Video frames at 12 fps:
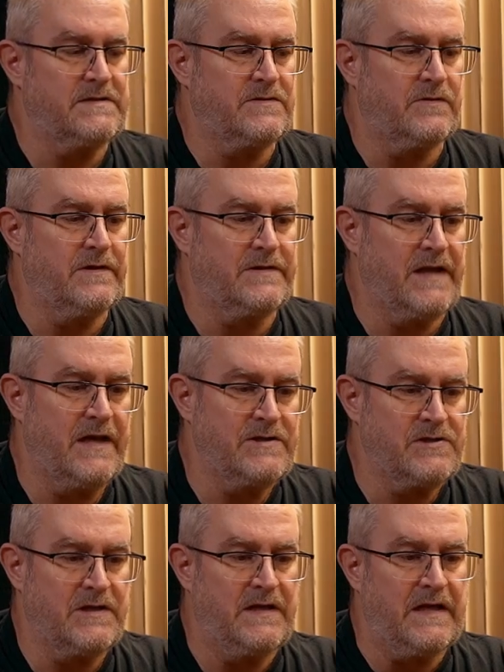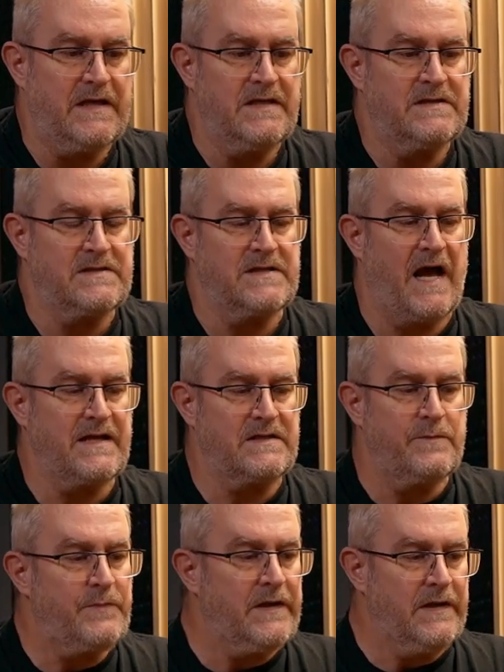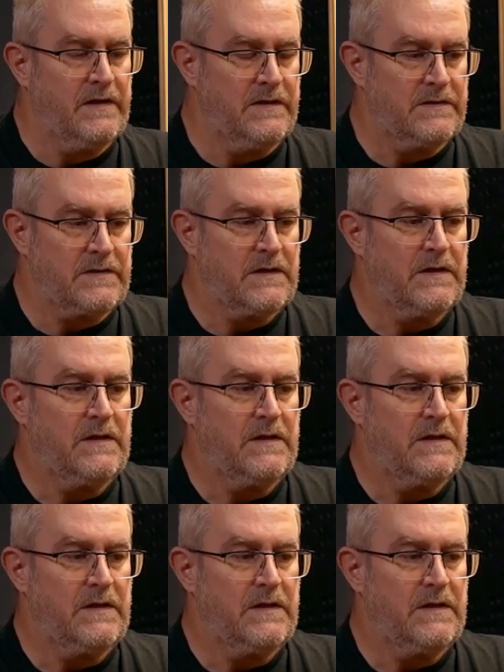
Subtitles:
your intention is not to build